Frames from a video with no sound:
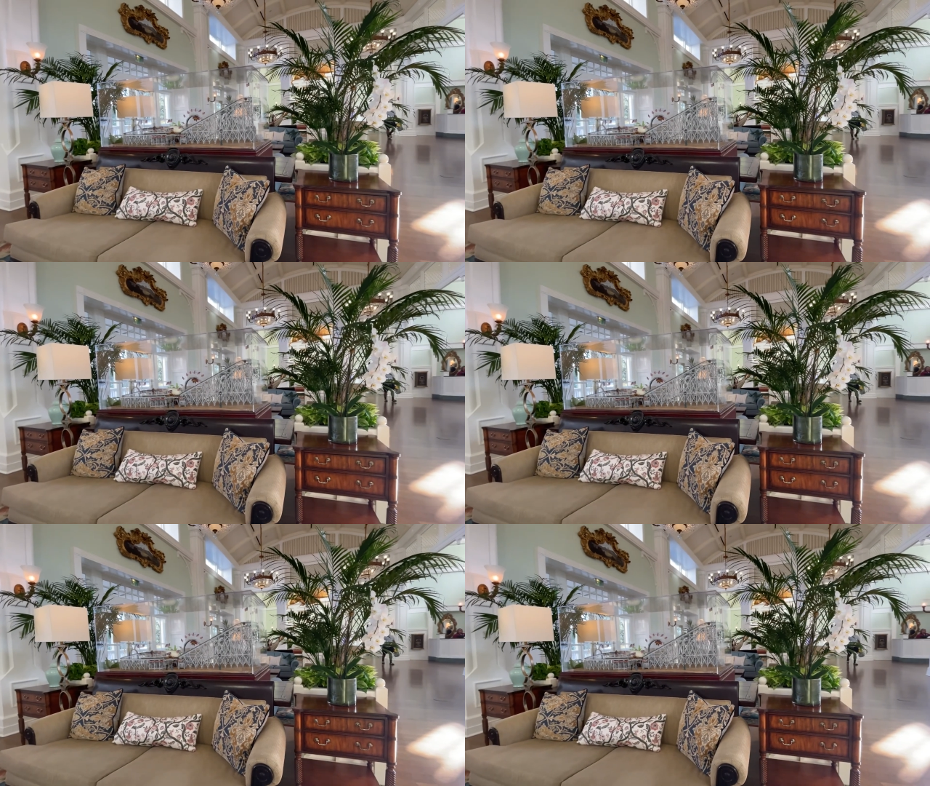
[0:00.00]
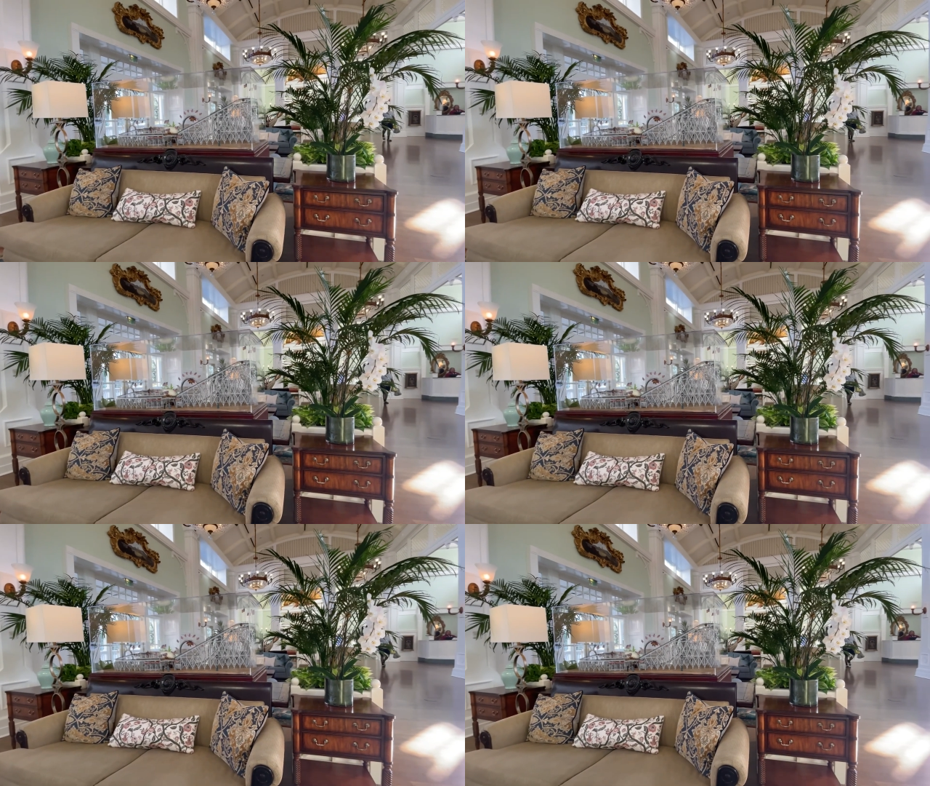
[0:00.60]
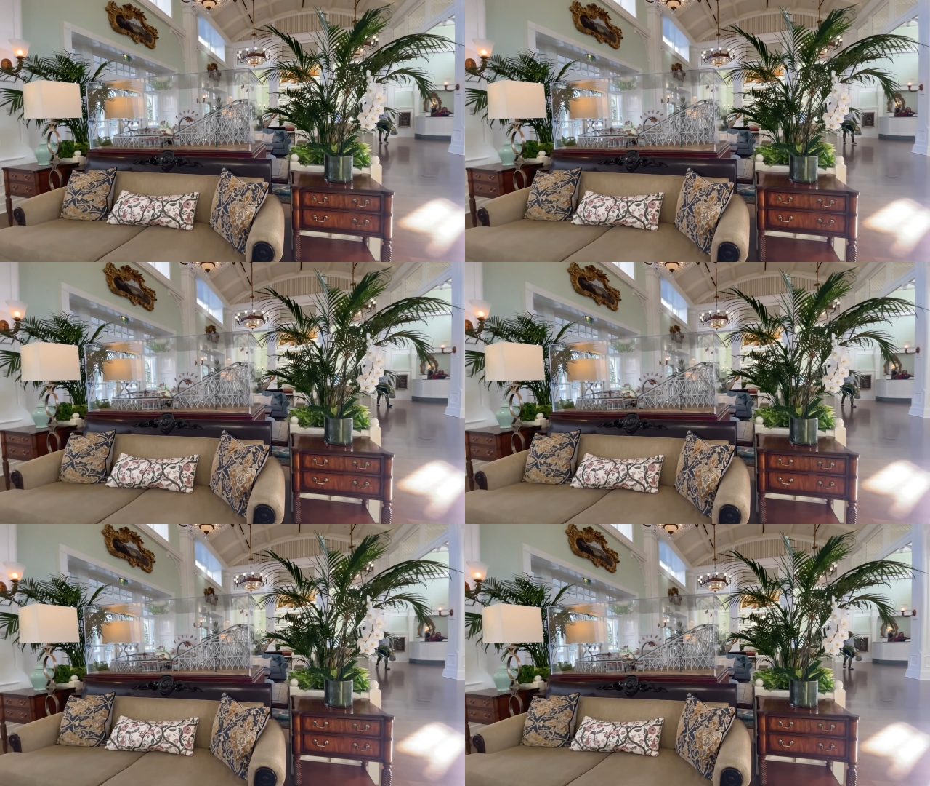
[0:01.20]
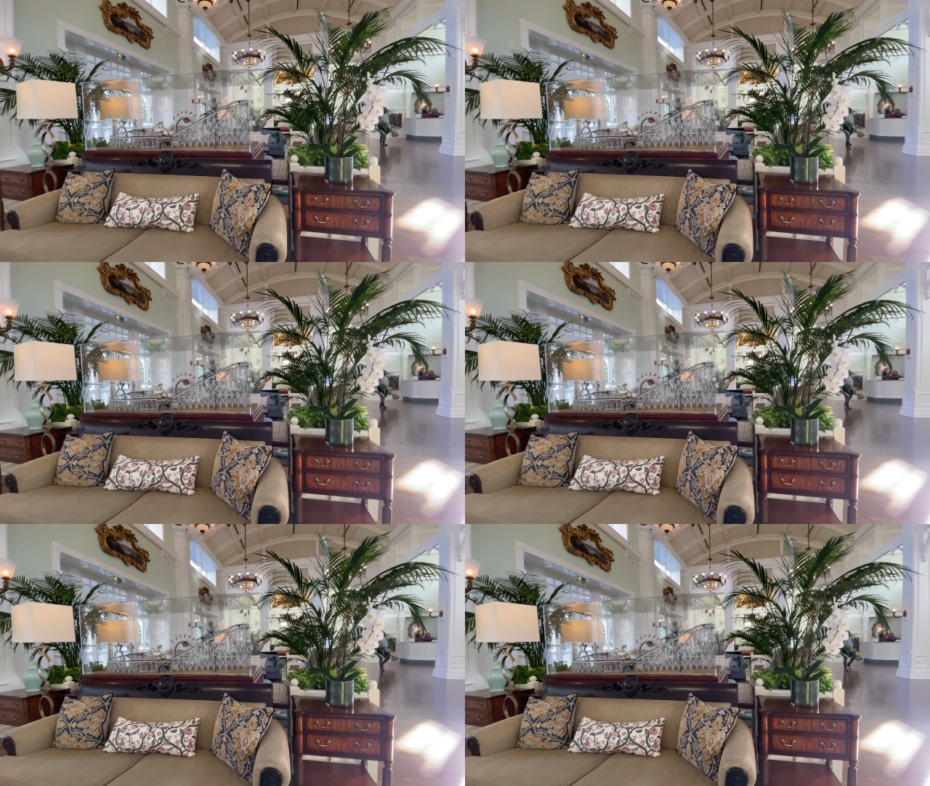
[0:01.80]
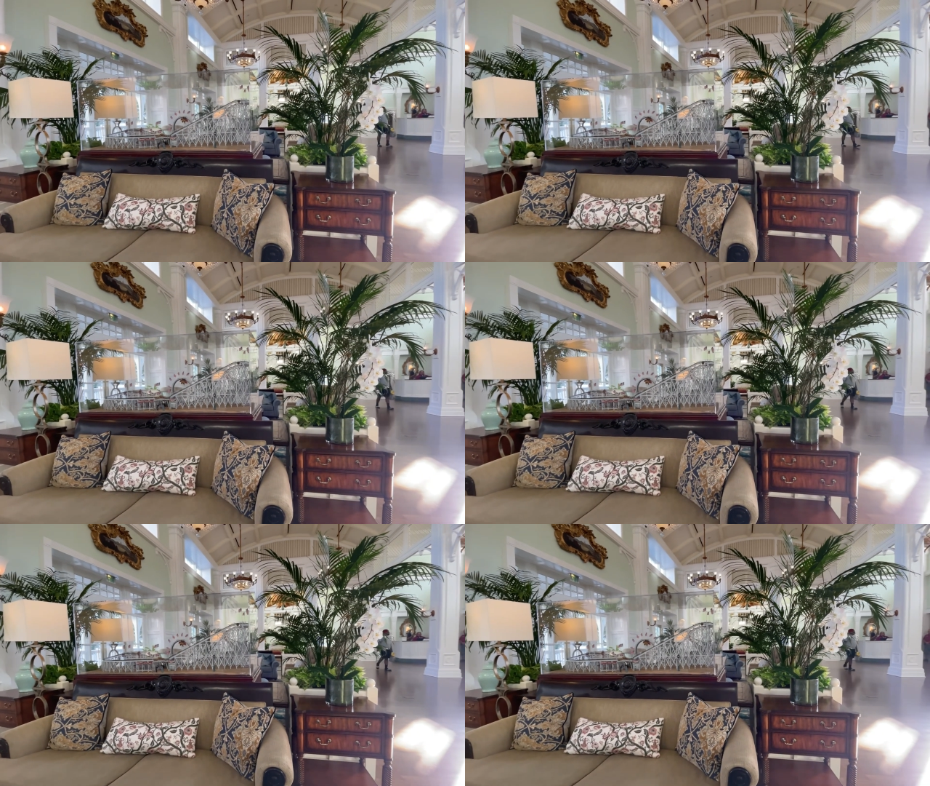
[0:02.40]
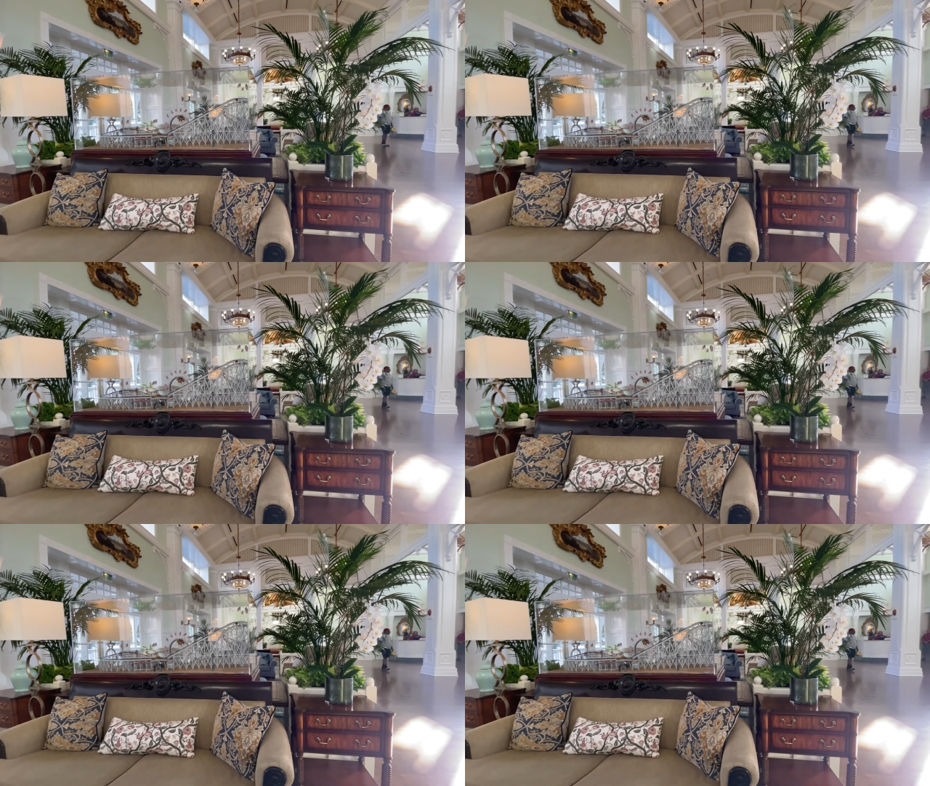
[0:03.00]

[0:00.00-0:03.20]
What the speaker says: (no speaker visible)